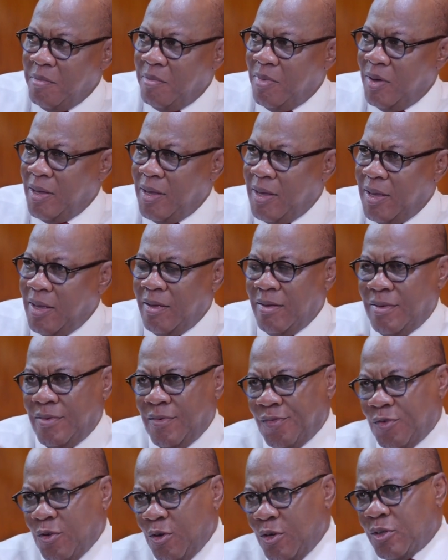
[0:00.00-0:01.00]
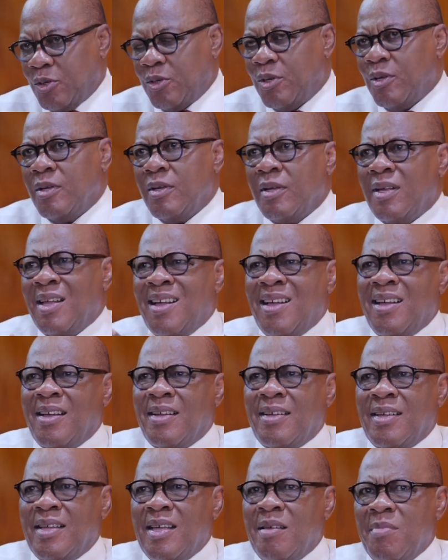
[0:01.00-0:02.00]
But here, of course,
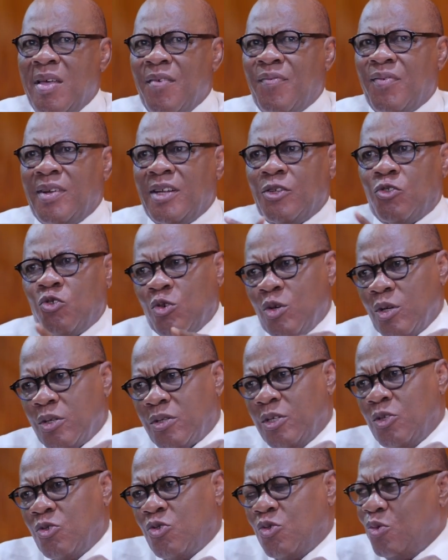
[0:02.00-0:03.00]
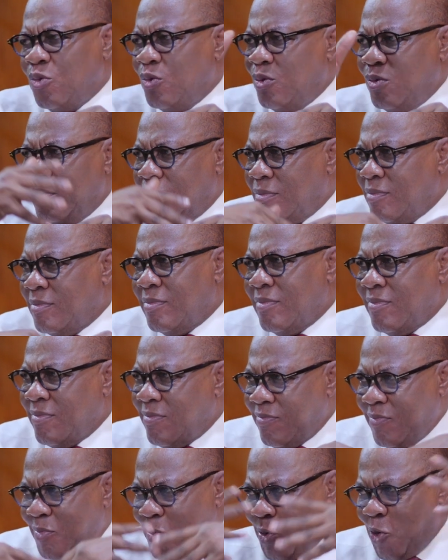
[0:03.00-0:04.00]
Emefiele took us into,
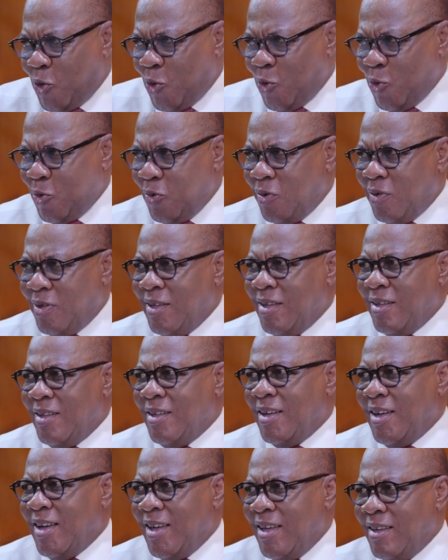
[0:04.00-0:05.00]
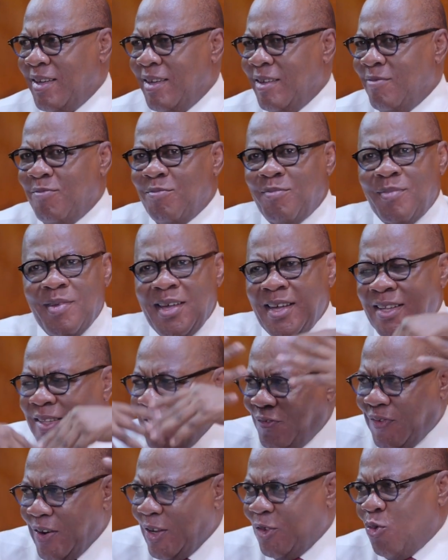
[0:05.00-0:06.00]
you know, yeah. a, a
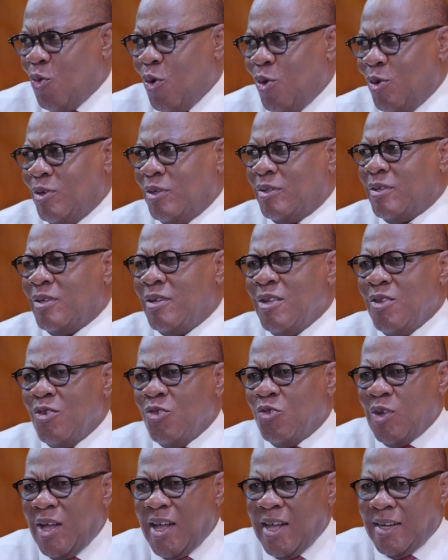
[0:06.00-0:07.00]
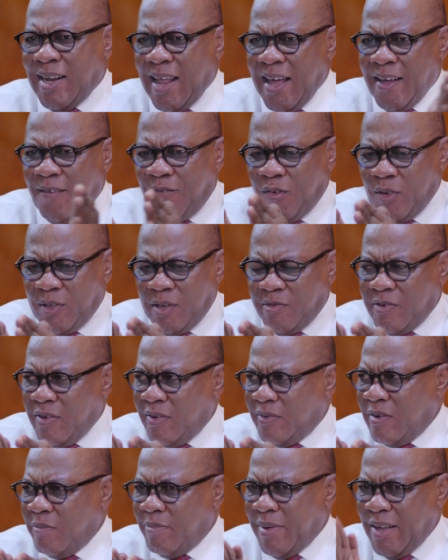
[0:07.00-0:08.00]
different world. So I like for the
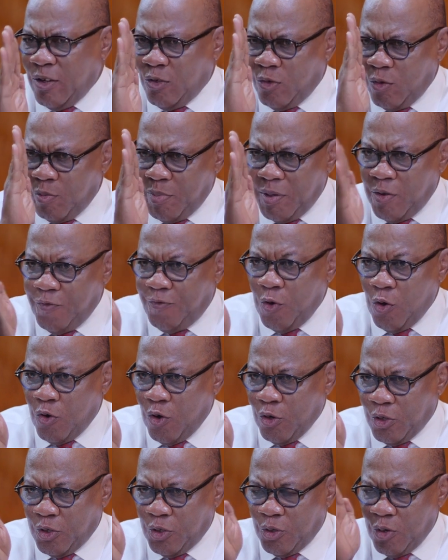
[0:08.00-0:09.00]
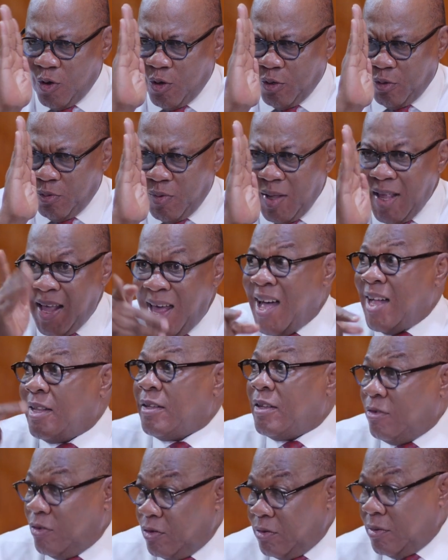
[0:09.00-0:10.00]
central bank to be focused on. Yeah. And